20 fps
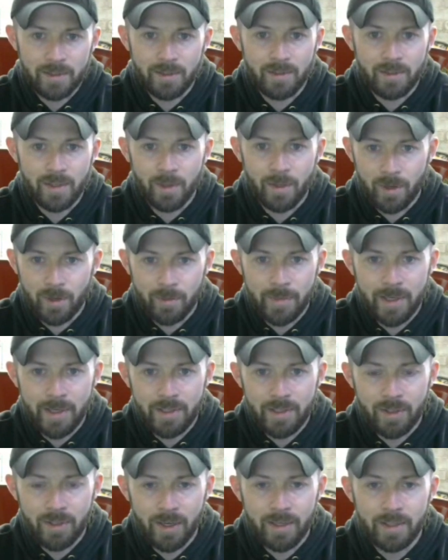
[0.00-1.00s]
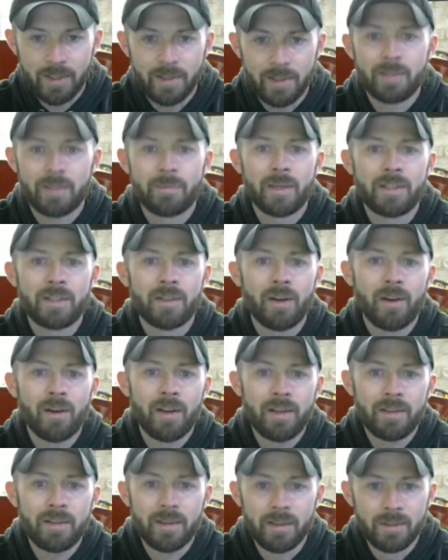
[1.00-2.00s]
I want to make sure I can hit my
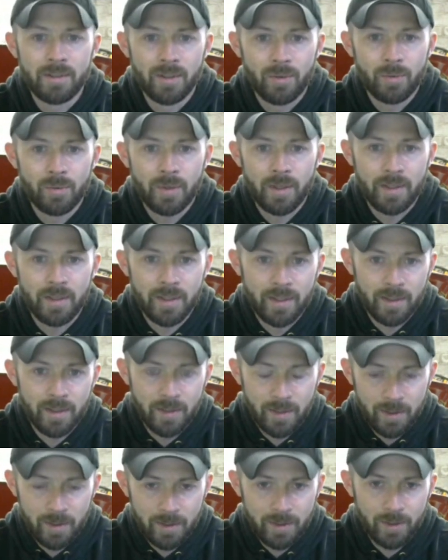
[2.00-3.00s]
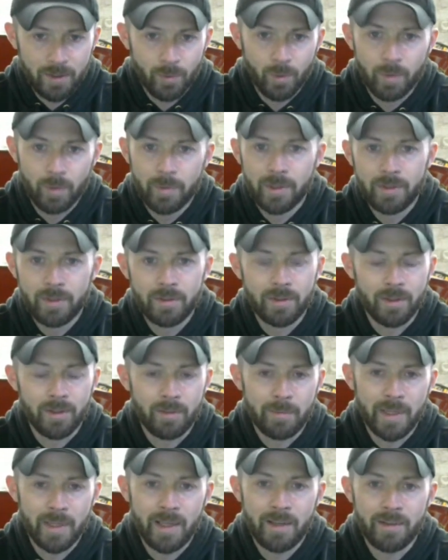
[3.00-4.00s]
target. I don't want to hit the woman or the
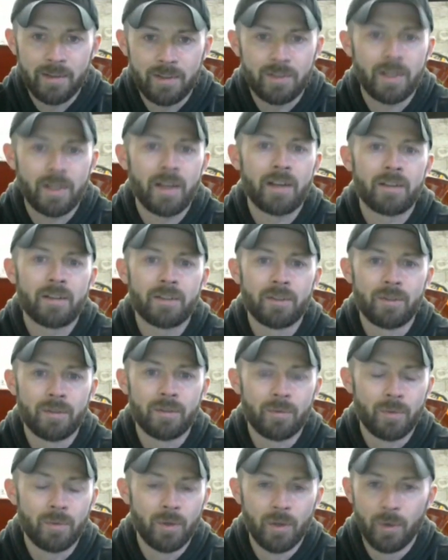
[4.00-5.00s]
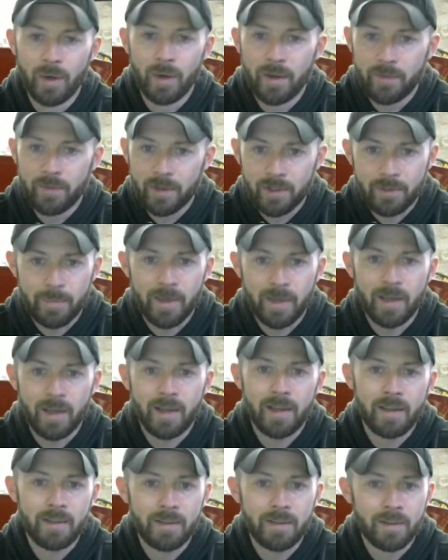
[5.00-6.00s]
man, the child, whoever's
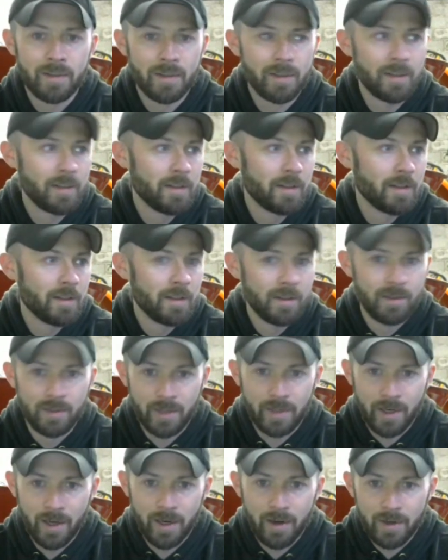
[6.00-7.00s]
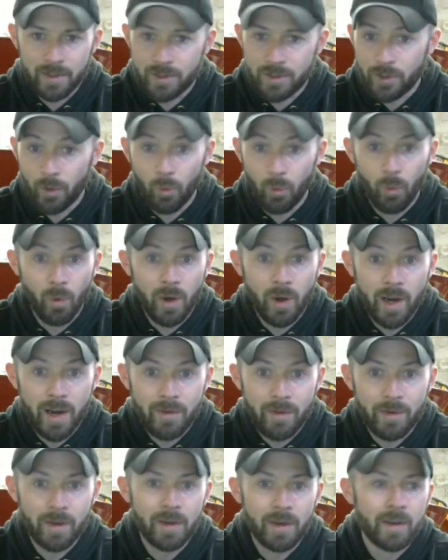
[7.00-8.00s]
behind the terrorist or
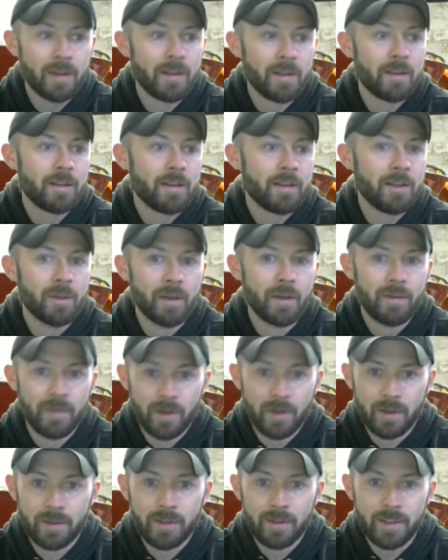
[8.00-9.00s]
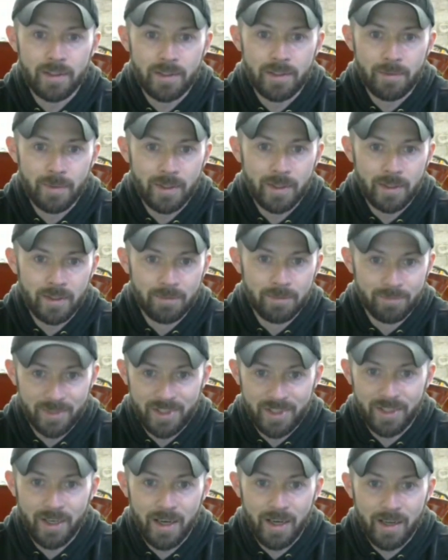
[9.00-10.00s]
whoever needs to be
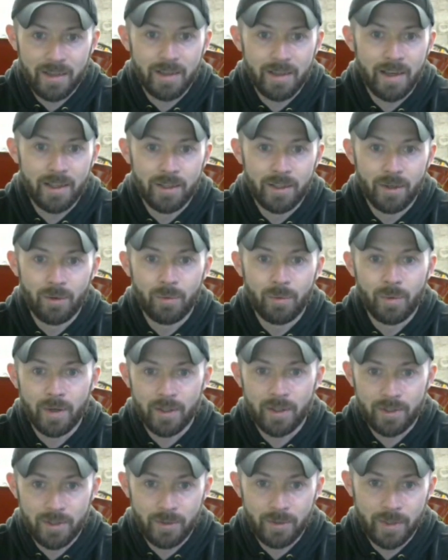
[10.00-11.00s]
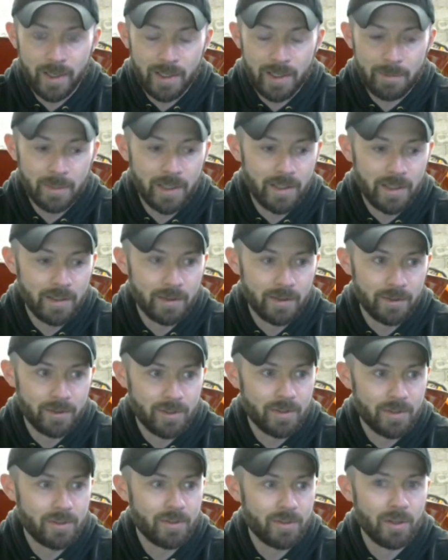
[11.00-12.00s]
shot. I don't want to shoot anybody
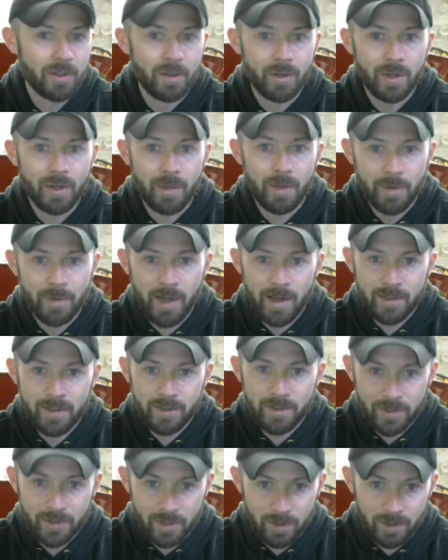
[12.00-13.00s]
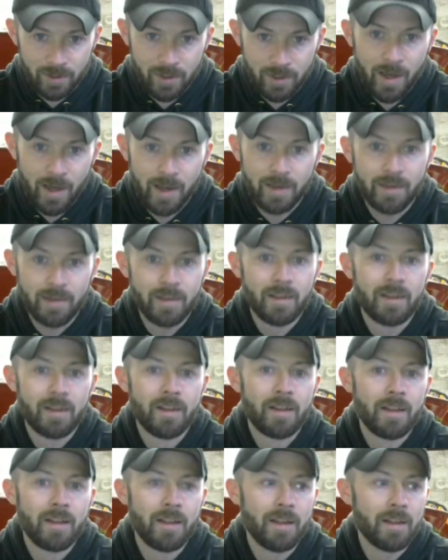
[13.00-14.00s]
else. So I practice a lot
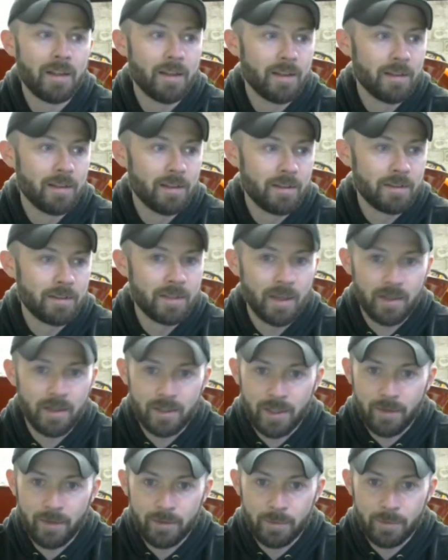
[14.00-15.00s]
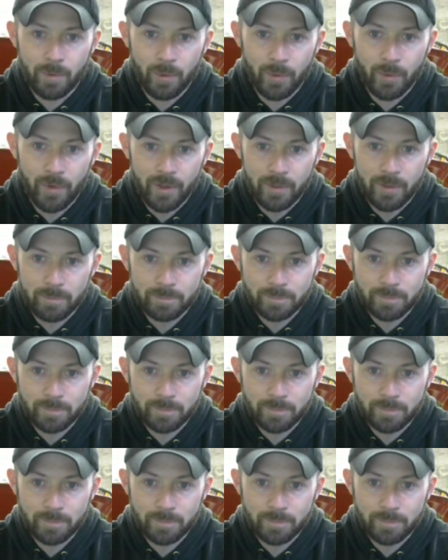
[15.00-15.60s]
and got comfortable with it.